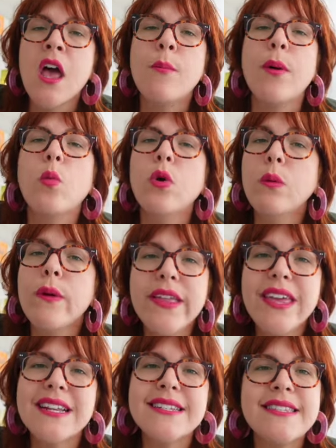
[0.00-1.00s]
But we're really
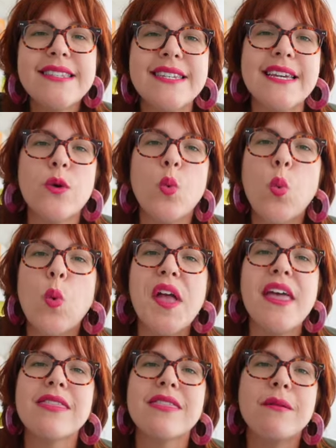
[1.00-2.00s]
going to stick
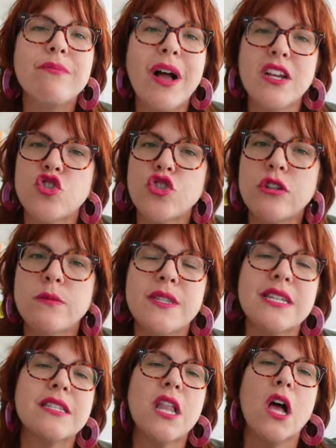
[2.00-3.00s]
with mushrooms
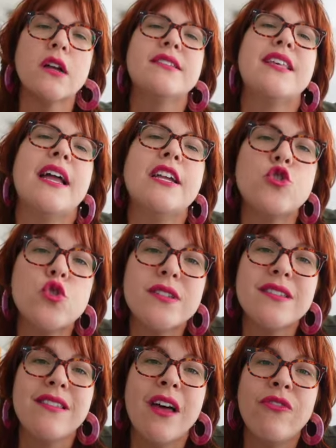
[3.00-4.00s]
as long as that
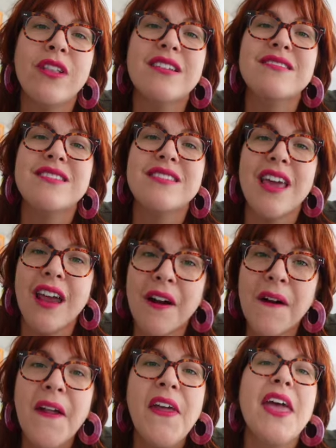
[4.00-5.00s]
interest level is
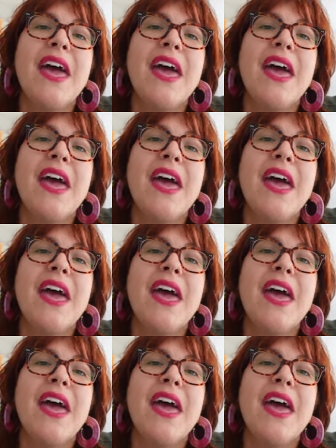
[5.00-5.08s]
there